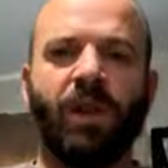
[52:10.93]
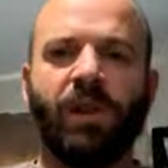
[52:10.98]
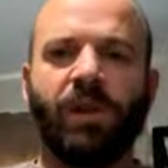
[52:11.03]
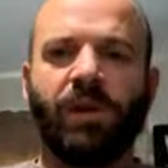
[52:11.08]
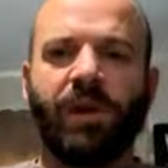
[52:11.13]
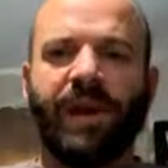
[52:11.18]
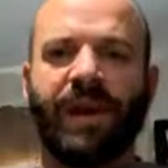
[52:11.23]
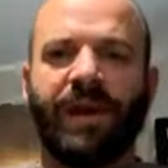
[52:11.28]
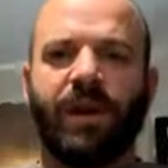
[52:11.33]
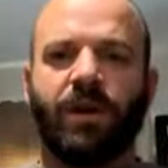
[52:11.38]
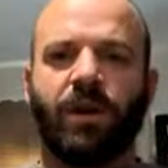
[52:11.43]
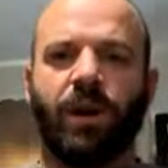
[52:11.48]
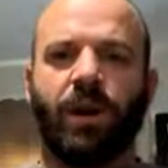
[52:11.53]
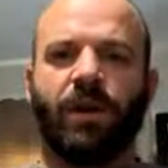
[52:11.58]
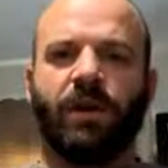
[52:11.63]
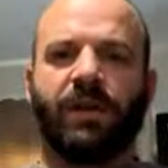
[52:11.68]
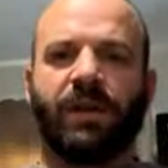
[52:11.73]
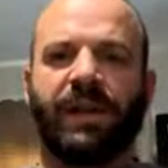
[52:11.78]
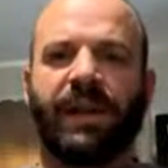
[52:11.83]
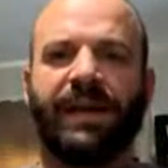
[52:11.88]
little egg
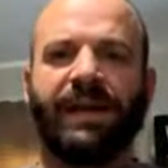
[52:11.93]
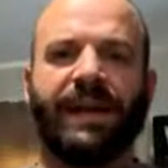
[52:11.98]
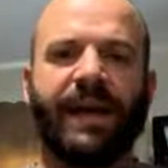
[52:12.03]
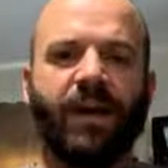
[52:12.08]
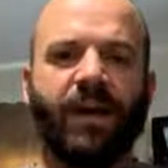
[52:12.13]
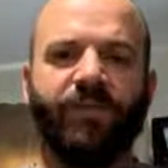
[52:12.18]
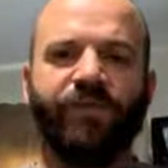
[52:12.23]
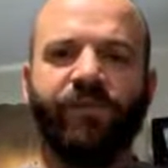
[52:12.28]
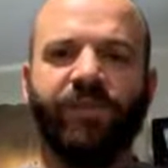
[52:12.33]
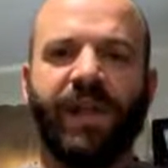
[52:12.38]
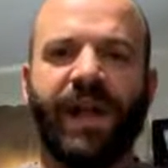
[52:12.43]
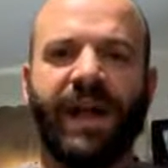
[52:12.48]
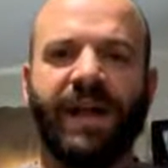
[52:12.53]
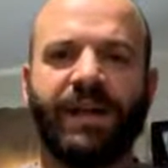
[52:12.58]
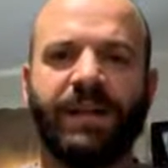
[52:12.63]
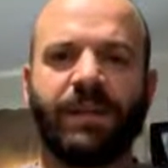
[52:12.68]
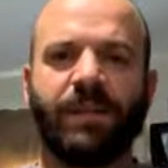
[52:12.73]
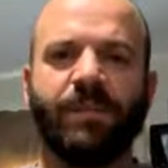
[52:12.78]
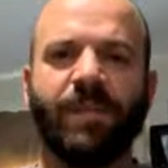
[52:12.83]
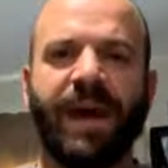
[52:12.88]
carton laid down flat
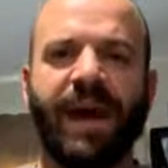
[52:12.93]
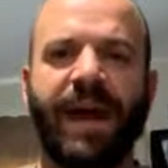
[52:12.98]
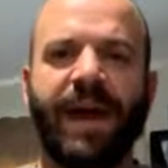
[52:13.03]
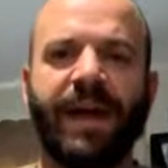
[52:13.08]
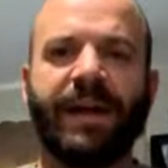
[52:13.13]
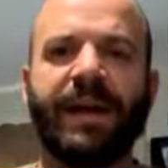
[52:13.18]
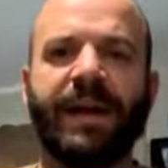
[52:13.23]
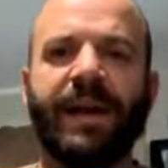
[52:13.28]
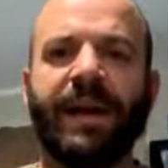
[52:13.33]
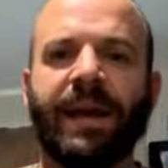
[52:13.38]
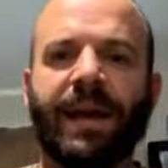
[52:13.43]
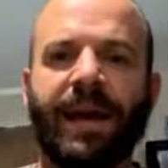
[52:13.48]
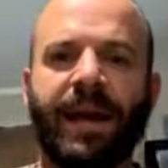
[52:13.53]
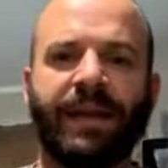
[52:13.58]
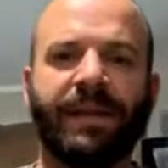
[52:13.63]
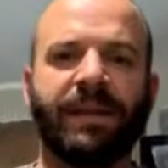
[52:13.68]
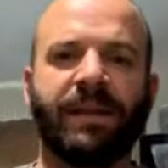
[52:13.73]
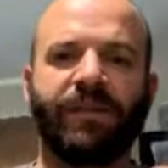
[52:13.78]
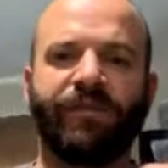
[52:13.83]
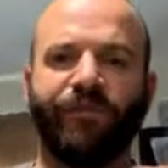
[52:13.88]
in the back,
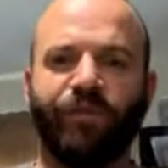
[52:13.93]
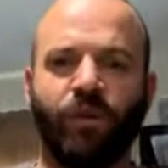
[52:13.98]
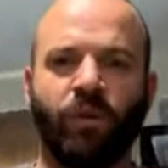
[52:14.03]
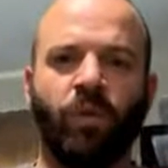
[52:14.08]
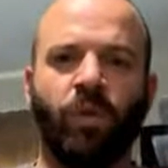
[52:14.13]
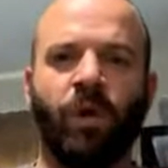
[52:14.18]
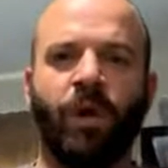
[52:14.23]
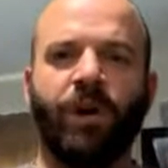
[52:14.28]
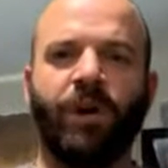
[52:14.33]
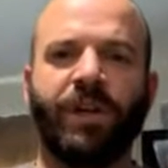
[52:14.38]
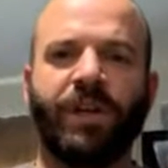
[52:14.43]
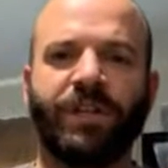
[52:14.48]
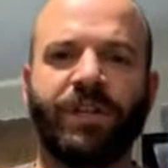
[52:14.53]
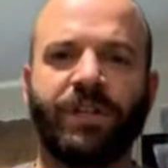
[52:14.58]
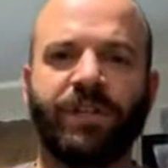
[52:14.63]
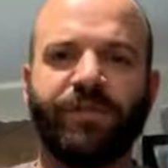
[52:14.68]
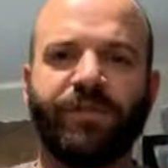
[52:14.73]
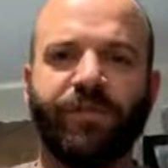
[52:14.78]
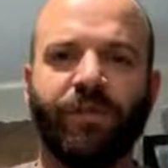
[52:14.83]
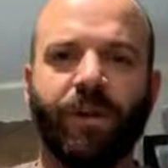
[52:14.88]
and then a food and water dish in
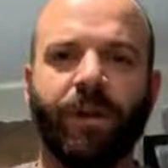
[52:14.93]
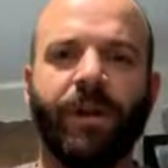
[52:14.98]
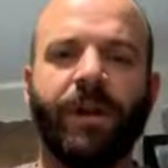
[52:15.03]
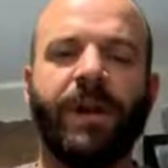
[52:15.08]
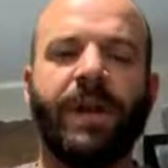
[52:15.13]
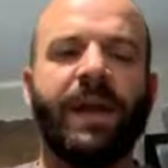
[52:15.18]
the front.